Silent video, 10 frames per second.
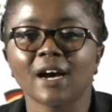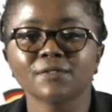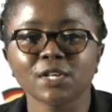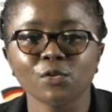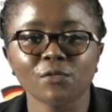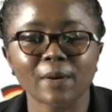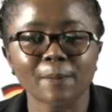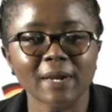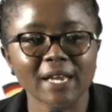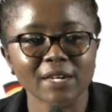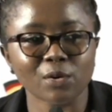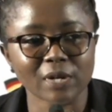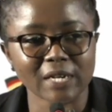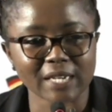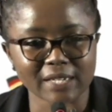After you've applied
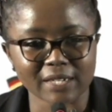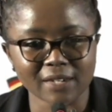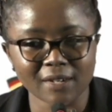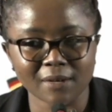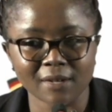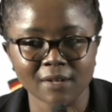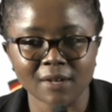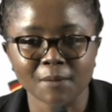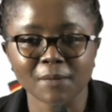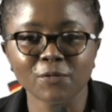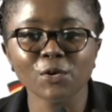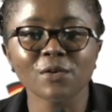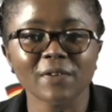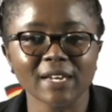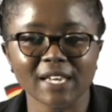online, before
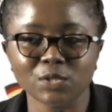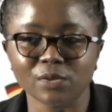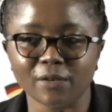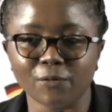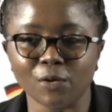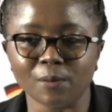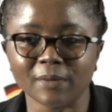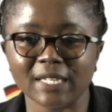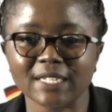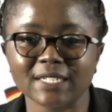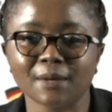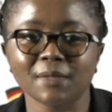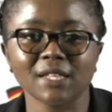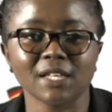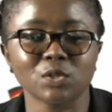you even get to the form, there's
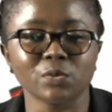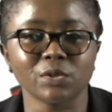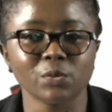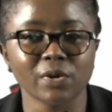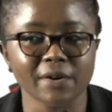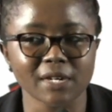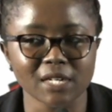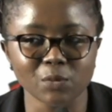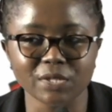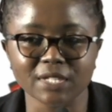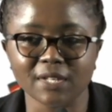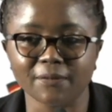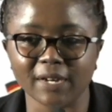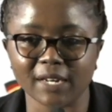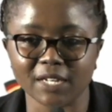something that we do currently, which is
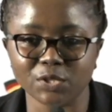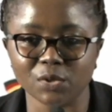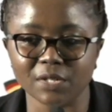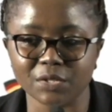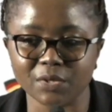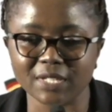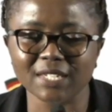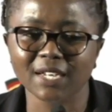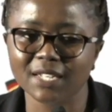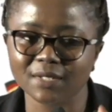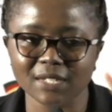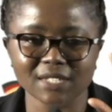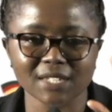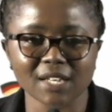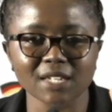the financial literacy.
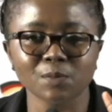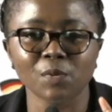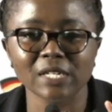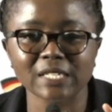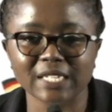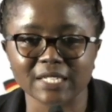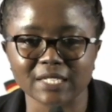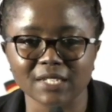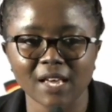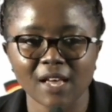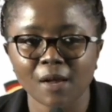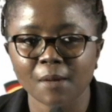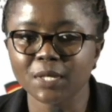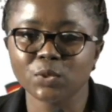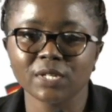It's like a small test,
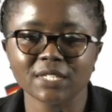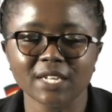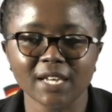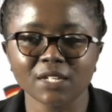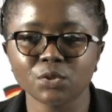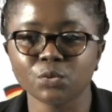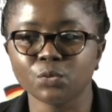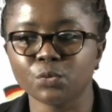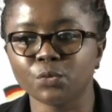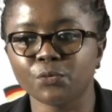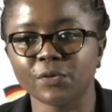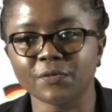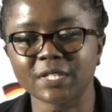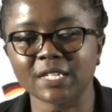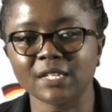between 10 to
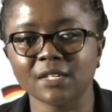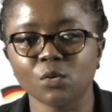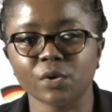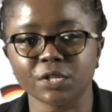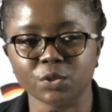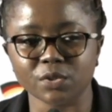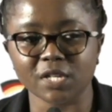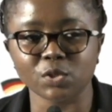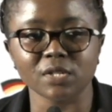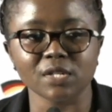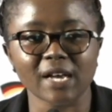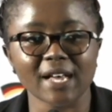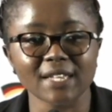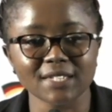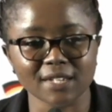15 questions that you'll
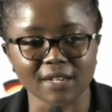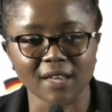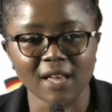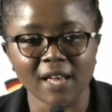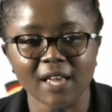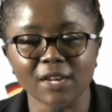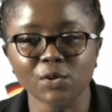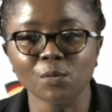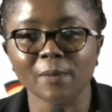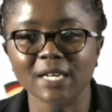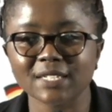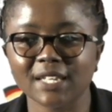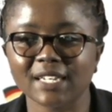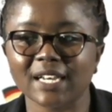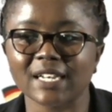answer, and you
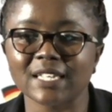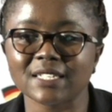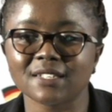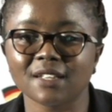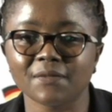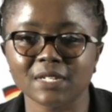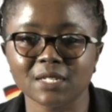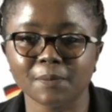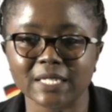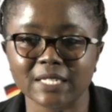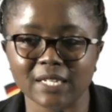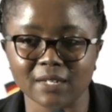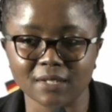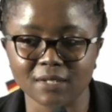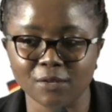must get at least
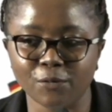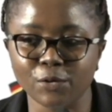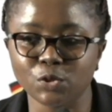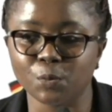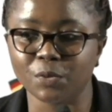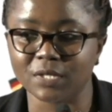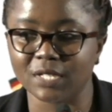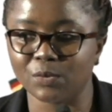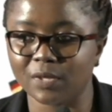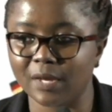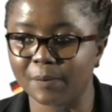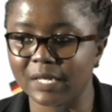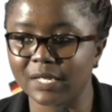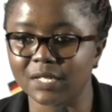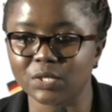70% for you to proceed with the
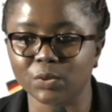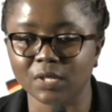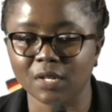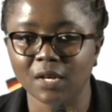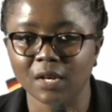application.